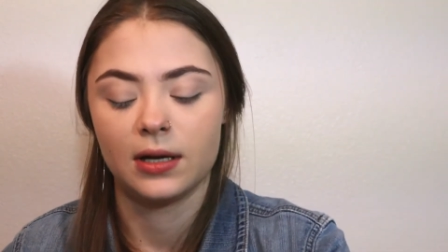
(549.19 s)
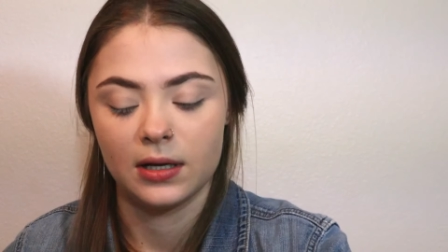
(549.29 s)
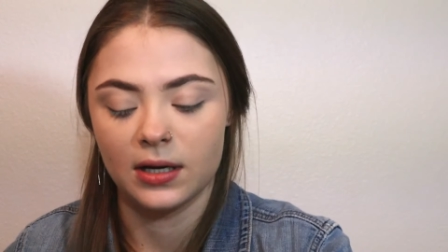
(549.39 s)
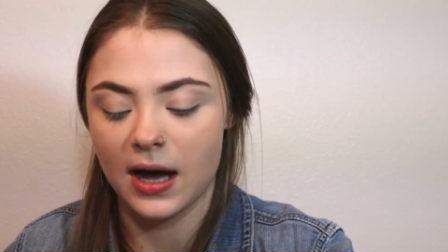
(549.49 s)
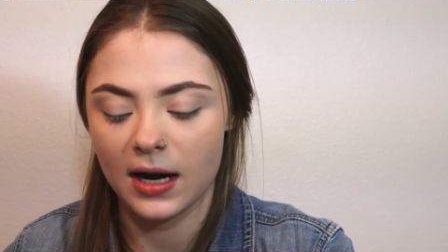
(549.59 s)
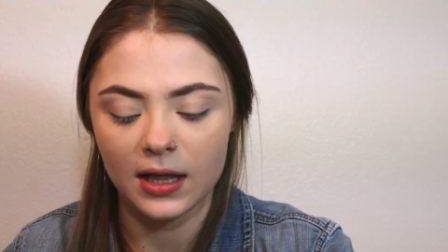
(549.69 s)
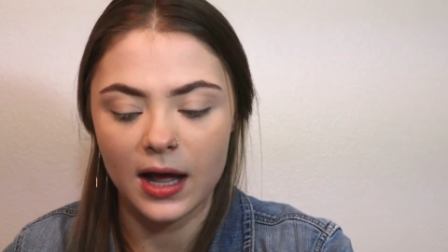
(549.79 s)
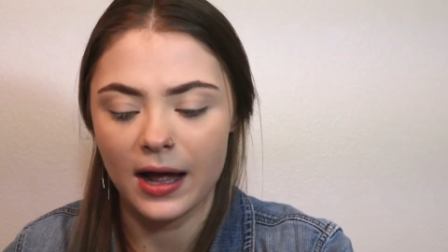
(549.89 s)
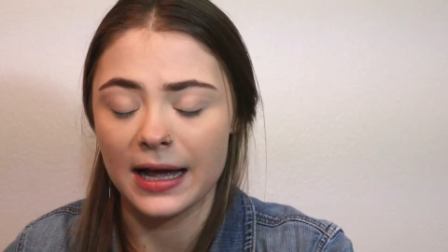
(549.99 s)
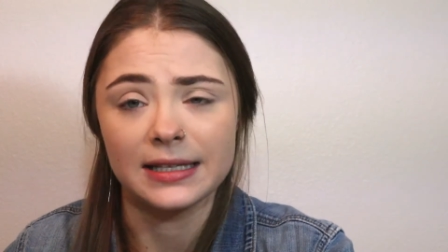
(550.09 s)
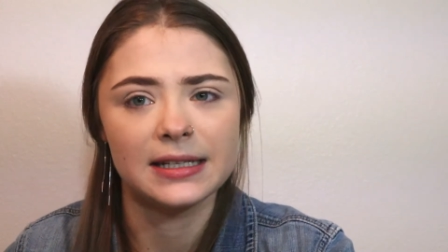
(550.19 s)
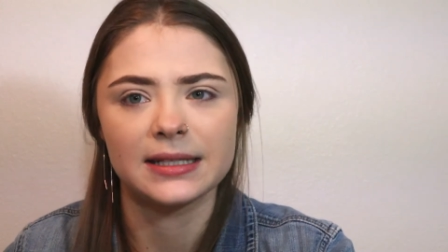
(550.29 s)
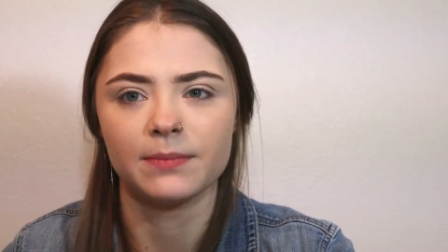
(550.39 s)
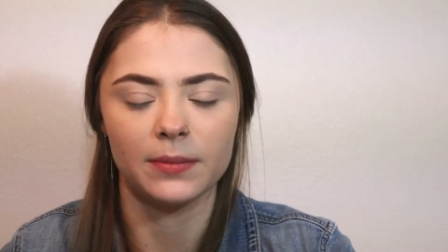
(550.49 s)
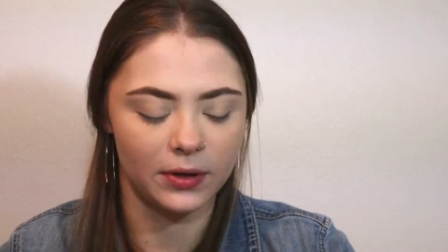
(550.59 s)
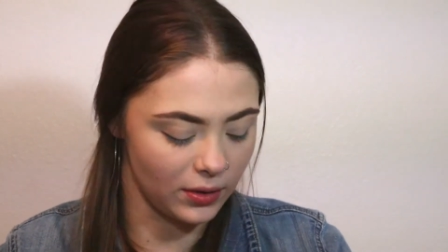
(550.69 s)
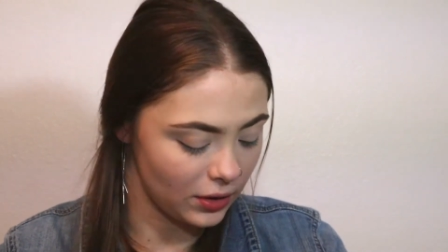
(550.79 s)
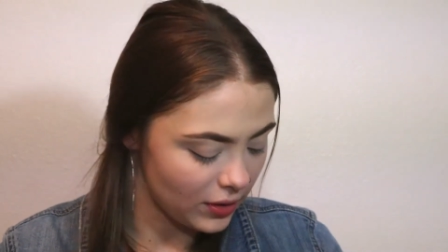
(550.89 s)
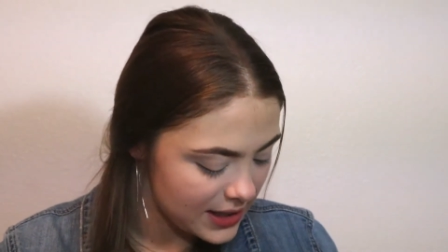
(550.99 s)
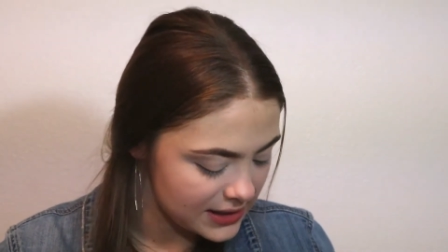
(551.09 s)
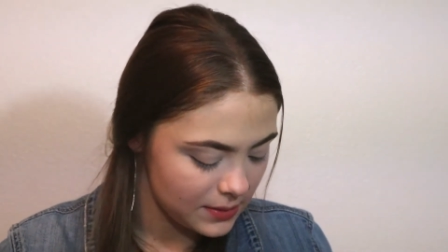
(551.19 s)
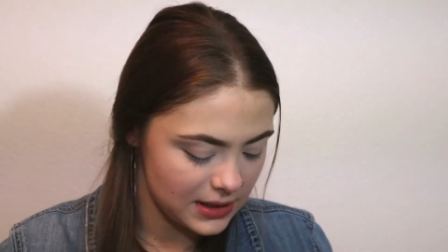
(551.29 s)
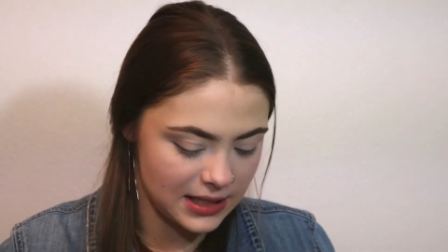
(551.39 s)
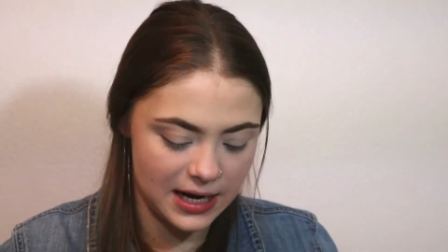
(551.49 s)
Not a lot. I see some people going crazy with